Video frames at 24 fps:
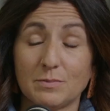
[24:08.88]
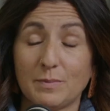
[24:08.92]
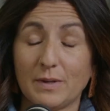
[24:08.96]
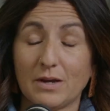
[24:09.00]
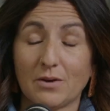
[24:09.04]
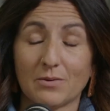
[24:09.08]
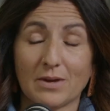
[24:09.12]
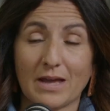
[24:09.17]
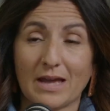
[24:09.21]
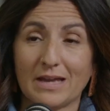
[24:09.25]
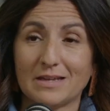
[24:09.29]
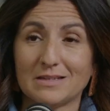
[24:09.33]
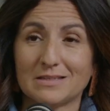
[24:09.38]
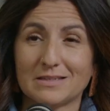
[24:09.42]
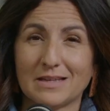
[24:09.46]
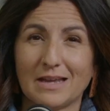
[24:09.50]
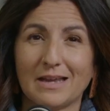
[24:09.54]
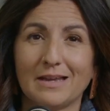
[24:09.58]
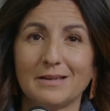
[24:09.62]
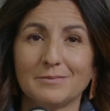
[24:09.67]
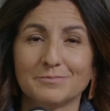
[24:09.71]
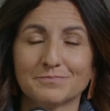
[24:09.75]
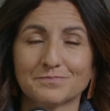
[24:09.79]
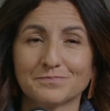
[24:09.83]
be okay
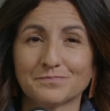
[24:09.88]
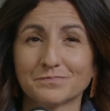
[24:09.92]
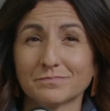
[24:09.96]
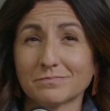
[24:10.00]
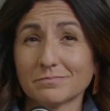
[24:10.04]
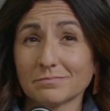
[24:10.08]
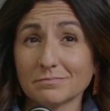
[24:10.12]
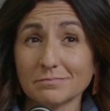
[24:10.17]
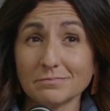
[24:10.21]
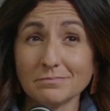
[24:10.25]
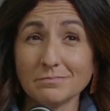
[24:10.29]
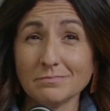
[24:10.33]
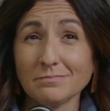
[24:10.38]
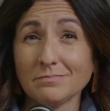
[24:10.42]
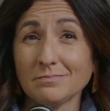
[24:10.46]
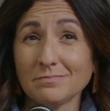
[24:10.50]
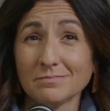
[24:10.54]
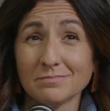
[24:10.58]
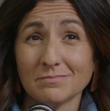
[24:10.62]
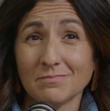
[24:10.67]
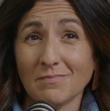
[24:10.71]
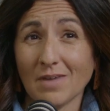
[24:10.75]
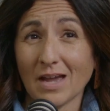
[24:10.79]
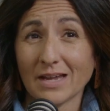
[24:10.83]
saying,
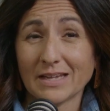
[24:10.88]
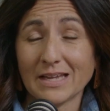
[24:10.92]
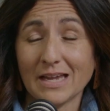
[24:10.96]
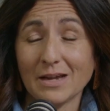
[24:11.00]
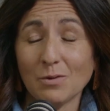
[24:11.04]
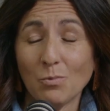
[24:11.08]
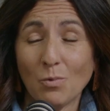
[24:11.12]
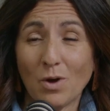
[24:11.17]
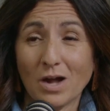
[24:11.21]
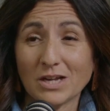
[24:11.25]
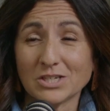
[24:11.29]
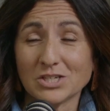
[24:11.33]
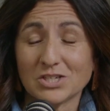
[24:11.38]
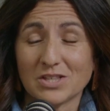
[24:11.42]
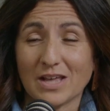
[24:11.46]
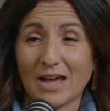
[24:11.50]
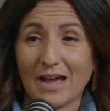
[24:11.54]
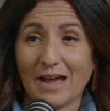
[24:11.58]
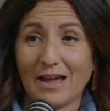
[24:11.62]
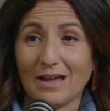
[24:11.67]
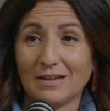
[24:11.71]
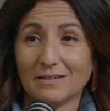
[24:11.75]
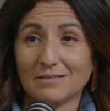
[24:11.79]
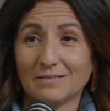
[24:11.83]
I can't watch
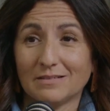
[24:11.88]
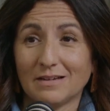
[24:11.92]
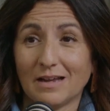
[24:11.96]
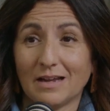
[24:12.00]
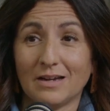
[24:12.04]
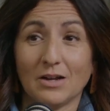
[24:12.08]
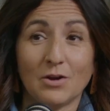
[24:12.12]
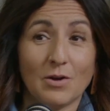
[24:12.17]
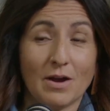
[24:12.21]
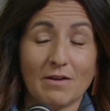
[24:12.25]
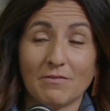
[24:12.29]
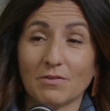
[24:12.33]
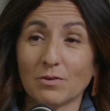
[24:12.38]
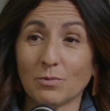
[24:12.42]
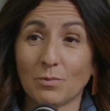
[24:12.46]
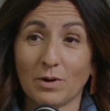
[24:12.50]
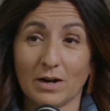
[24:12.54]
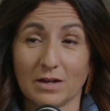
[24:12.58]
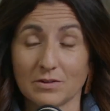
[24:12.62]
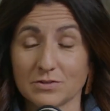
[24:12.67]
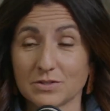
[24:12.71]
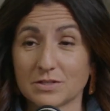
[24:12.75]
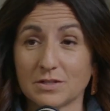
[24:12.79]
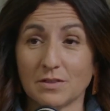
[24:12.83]
that. I know everyone
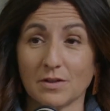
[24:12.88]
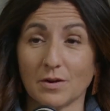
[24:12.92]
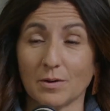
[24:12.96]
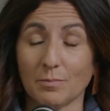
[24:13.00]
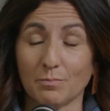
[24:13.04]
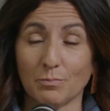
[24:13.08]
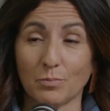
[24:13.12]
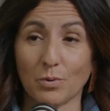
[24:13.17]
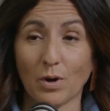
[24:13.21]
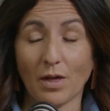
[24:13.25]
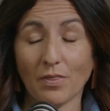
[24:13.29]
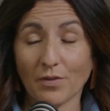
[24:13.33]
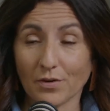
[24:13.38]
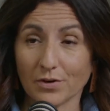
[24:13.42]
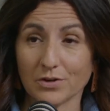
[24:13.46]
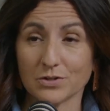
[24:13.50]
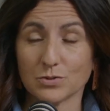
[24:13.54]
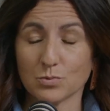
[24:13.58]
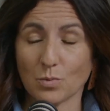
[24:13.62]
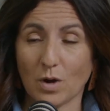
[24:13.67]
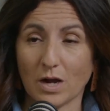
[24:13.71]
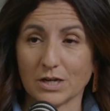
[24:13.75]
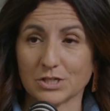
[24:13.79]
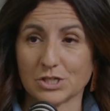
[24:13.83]
else and their brother
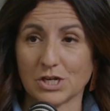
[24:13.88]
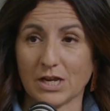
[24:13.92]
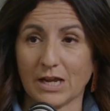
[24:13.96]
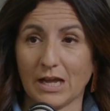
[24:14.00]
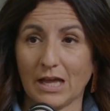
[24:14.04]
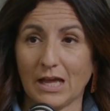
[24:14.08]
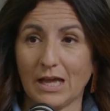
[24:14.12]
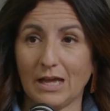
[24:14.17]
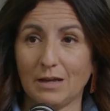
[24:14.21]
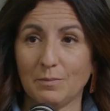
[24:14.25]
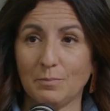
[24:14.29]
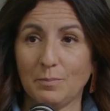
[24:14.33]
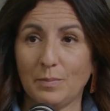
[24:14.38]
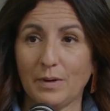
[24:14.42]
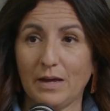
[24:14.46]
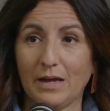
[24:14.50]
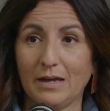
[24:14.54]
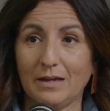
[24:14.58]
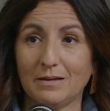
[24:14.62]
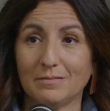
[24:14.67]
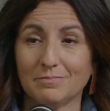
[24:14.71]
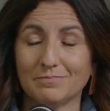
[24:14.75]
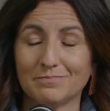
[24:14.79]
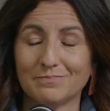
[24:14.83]
is watching it,
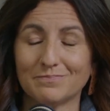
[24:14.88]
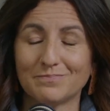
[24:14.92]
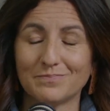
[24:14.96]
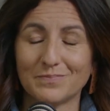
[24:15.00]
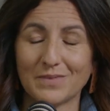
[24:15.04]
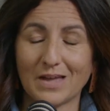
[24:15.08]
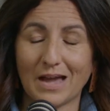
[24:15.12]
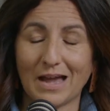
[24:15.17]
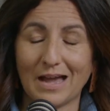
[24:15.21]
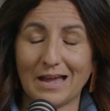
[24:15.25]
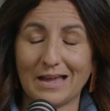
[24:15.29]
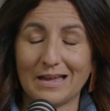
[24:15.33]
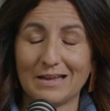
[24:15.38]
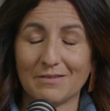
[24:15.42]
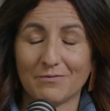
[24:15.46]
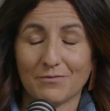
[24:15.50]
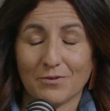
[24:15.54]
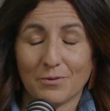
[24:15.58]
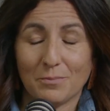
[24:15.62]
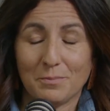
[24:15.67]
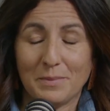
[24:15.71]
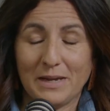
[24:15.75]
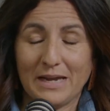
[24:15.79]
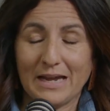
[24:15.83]
but if
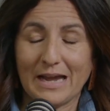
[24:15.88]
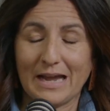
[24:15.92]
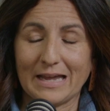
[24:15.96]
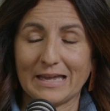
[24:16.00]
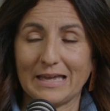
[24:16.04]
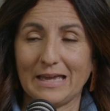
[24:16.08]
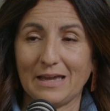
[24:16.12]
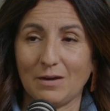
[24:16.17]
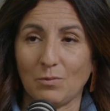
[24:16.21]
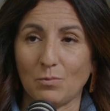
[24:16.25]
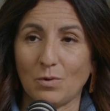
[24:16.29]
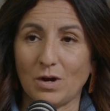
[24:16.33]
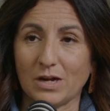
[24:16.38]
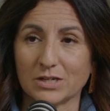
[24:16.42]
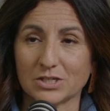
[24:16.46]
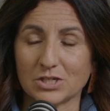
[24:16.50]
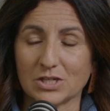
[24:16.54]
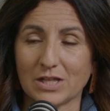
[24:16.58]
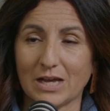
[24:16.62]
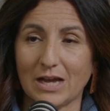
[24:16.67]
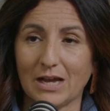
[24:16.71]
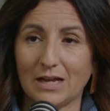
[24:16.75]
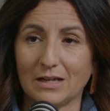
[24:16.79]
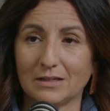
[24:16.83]
for me, I can't watch
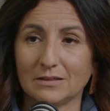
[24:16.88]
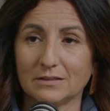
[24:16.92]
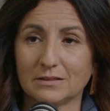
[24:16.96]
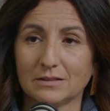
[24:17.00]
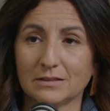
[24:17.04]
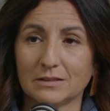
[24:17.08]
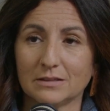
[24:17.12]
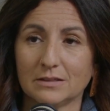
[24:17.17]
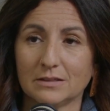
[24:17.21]
that. Yeah.